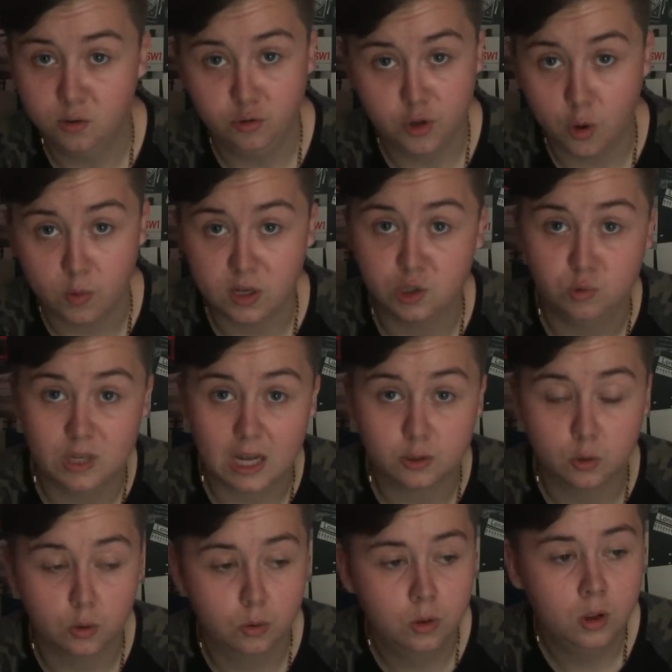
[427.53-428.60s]
No issues
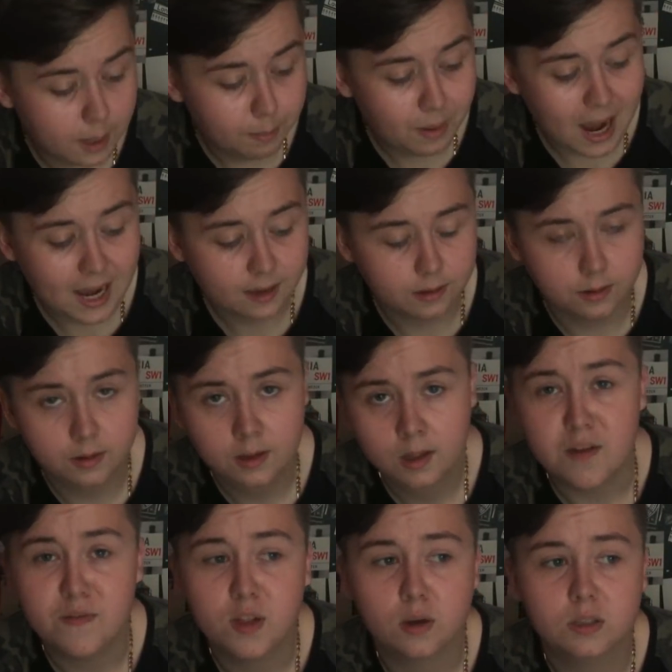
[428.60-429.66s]
at all. And then Packer,
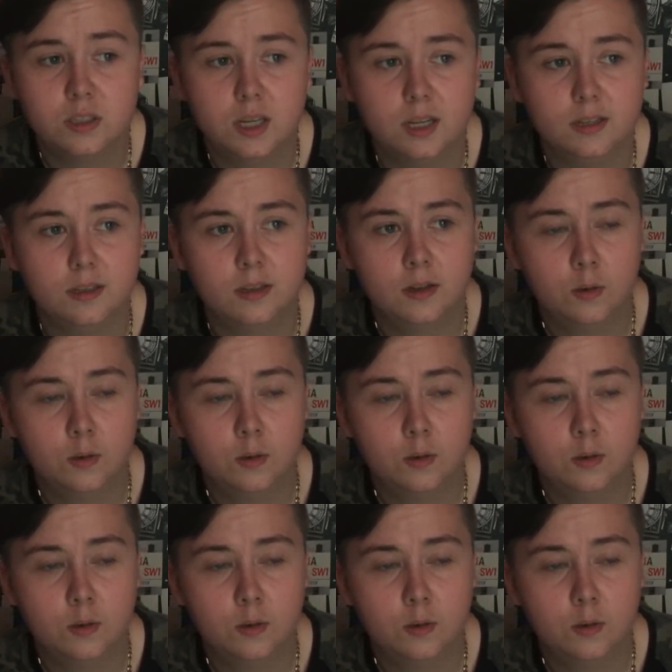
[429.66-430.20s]
even though I said